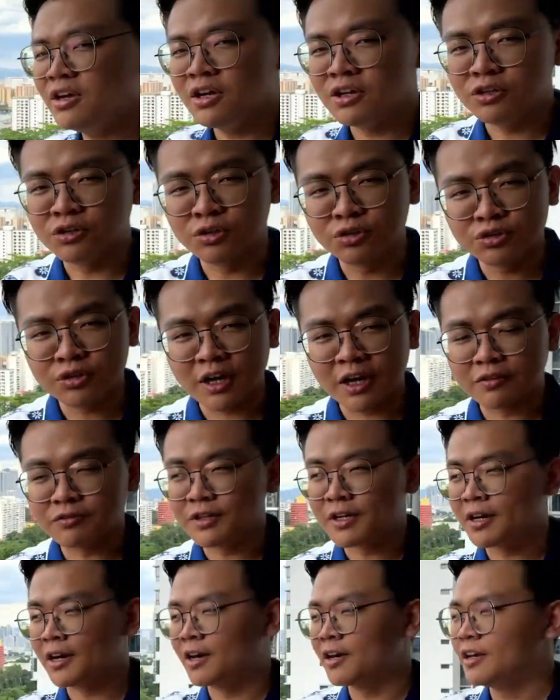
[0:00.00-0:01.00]
You also have
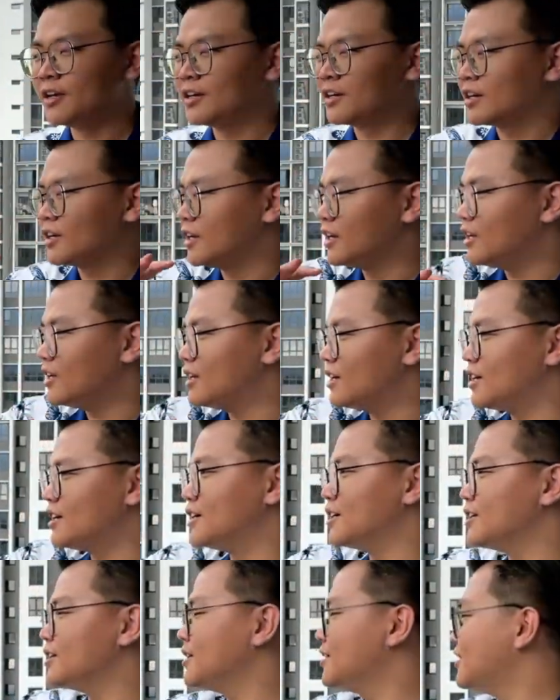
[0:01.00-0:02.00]
a
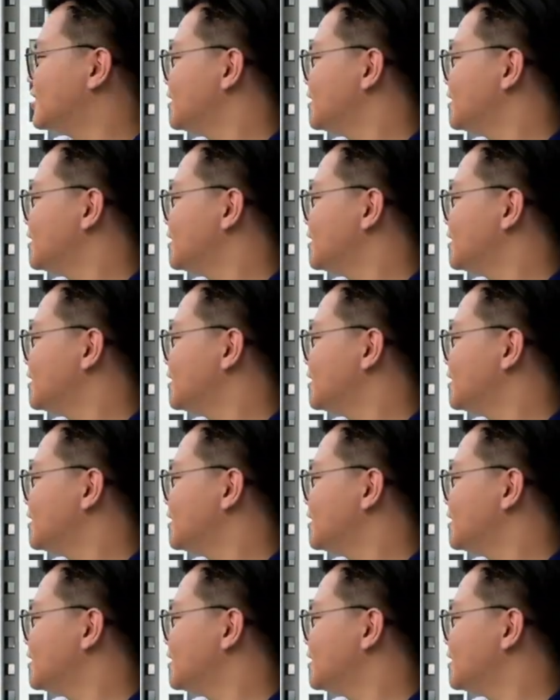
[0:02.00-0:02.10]
clear